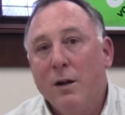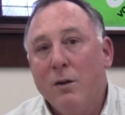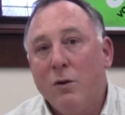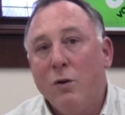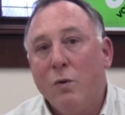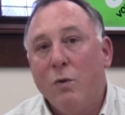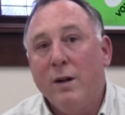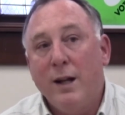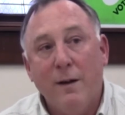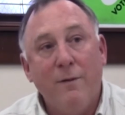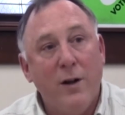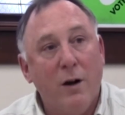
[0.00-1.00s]
to
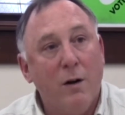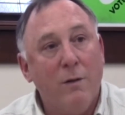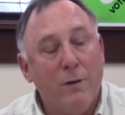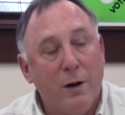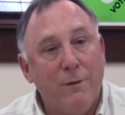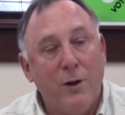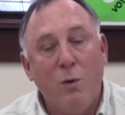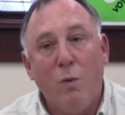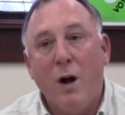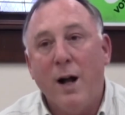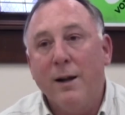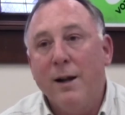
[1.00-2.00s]
give their view
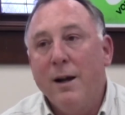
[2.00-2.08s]
on.